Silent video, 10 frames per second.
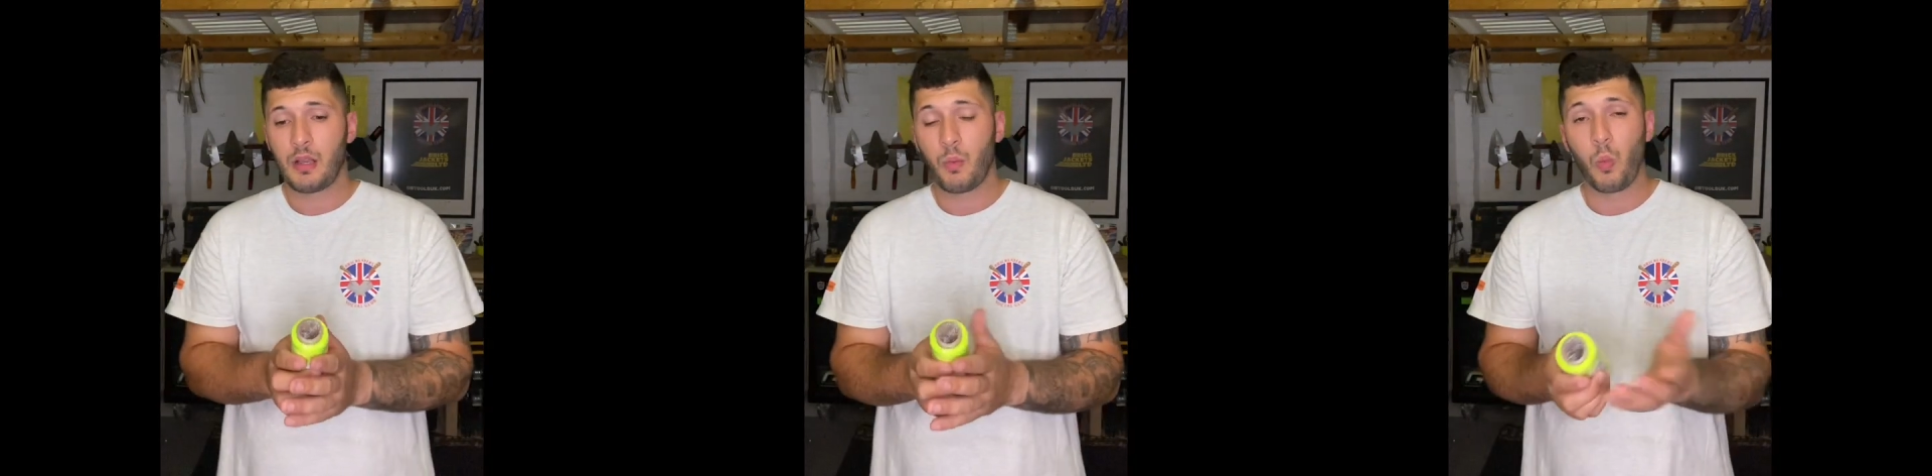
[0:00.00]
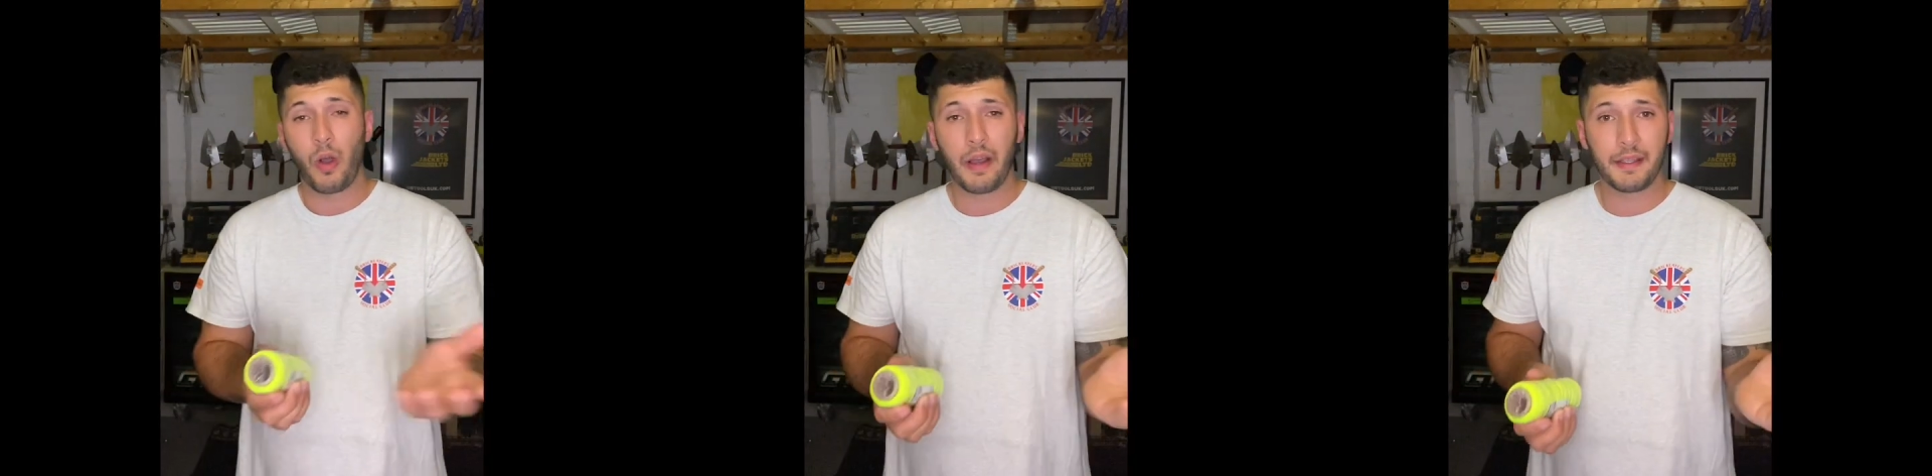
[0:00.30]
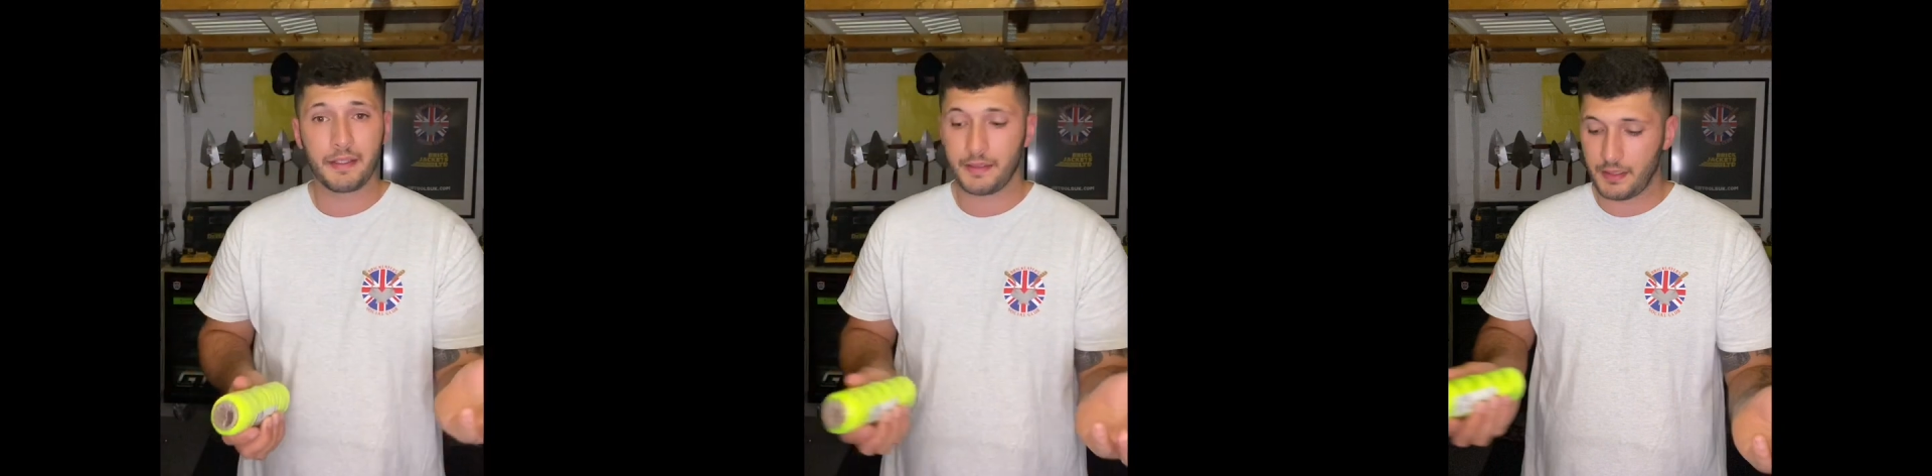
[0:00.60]

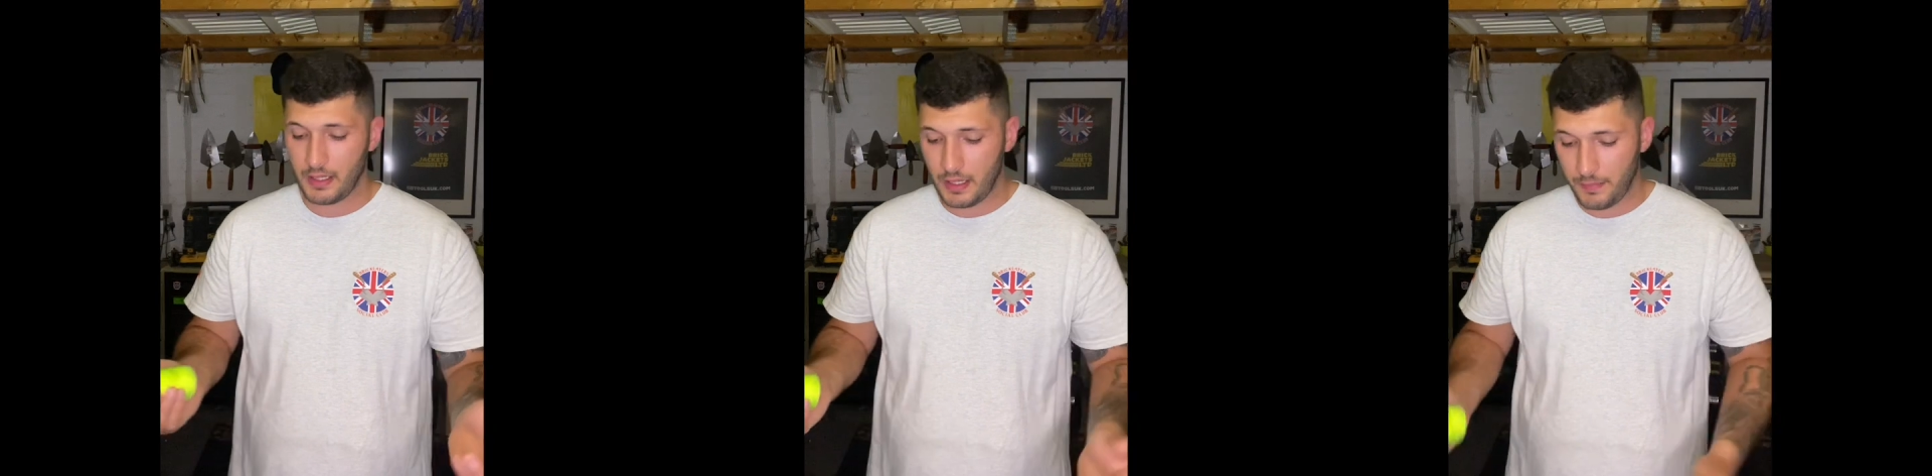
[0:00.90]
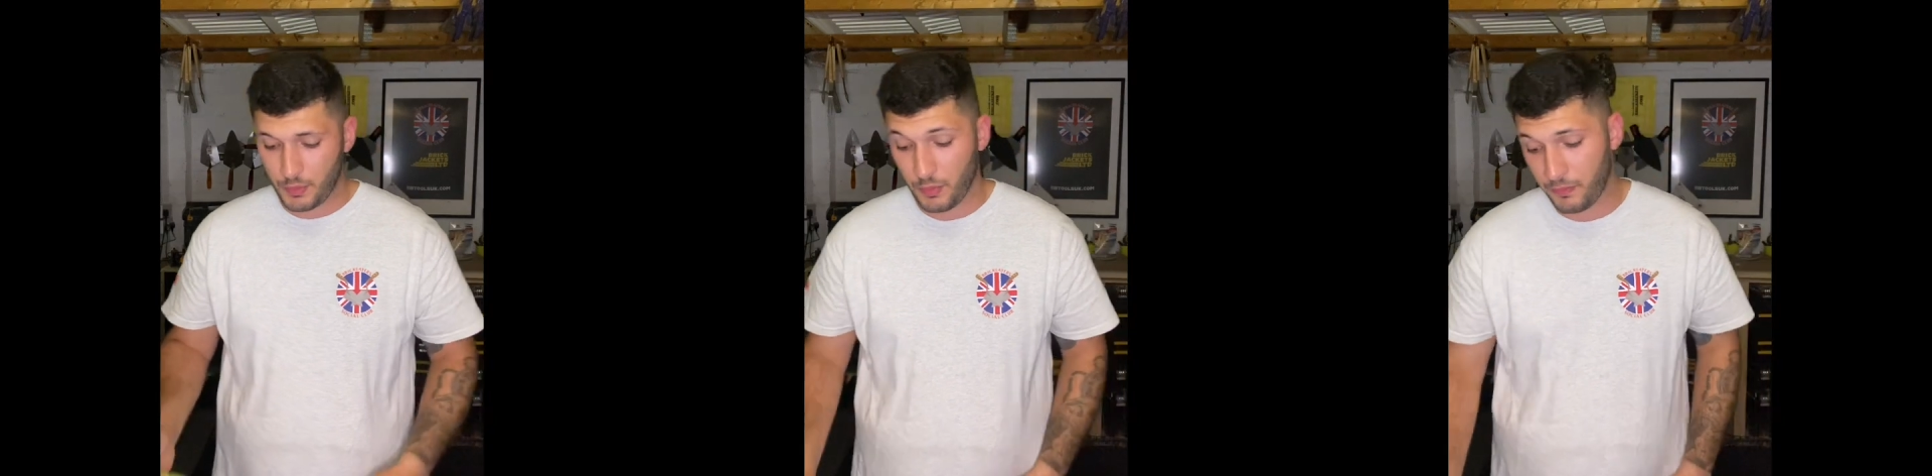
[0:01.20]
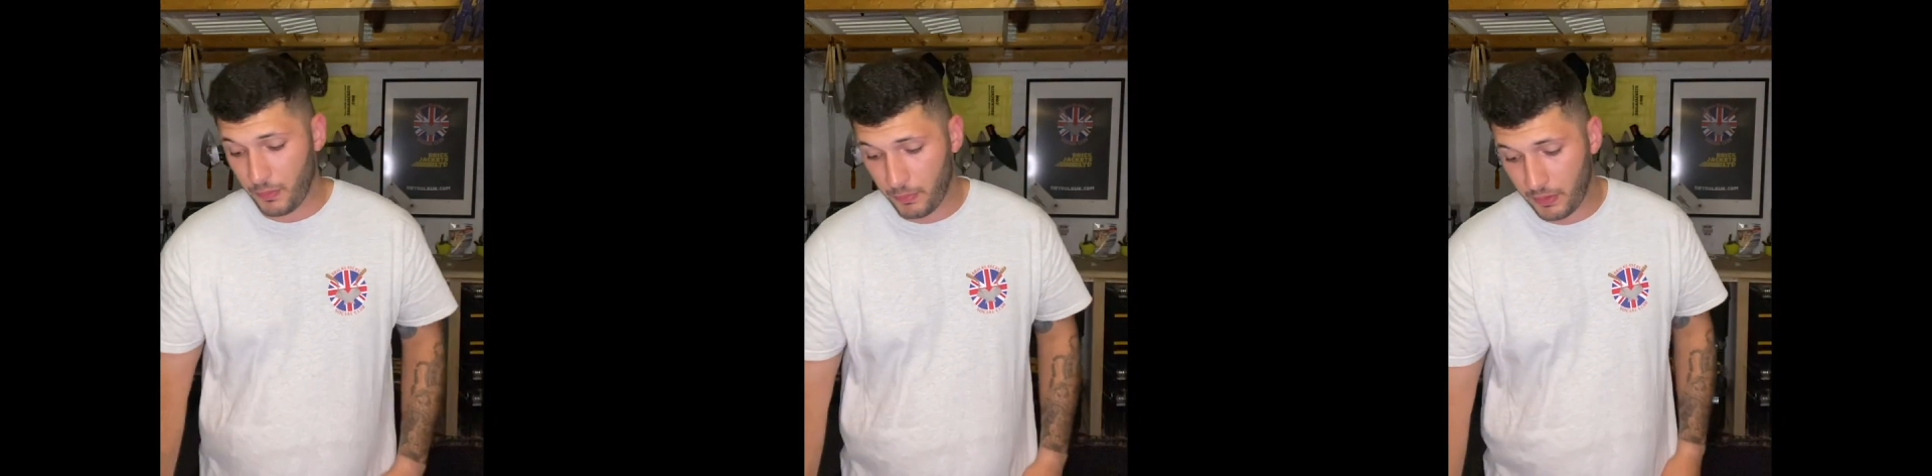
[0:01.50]
White um, is what
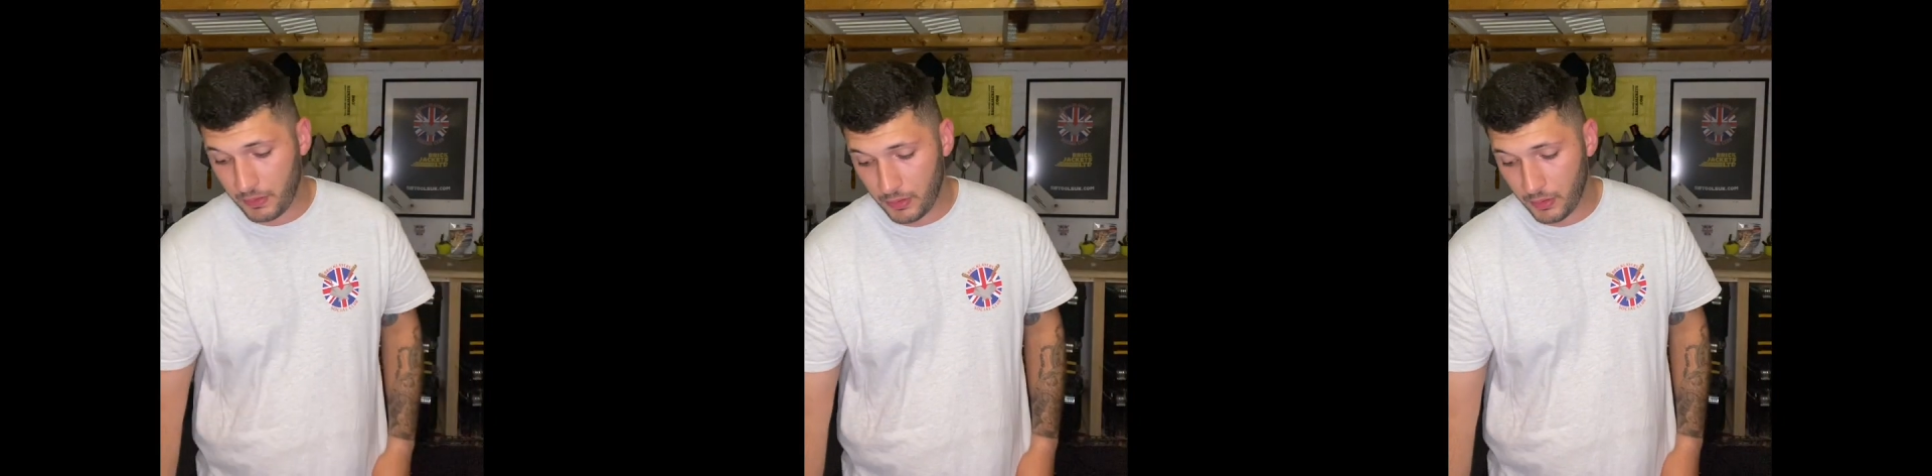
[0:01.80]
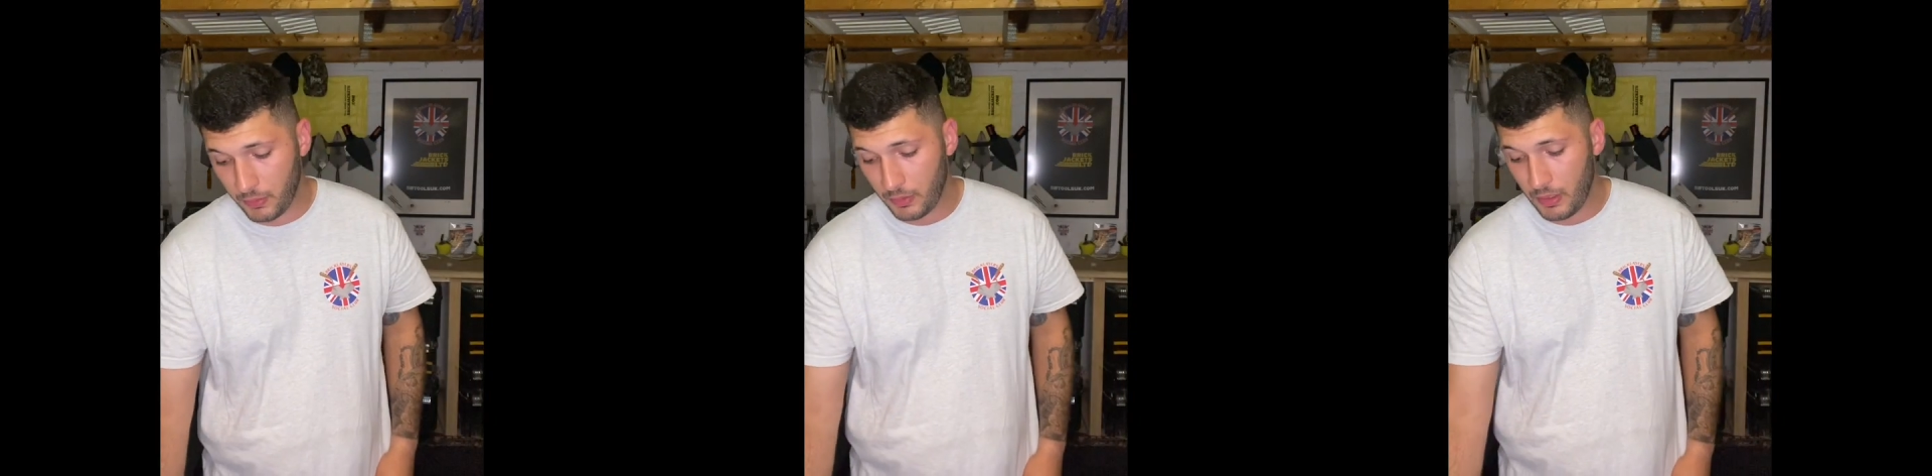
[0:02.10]
footprint do.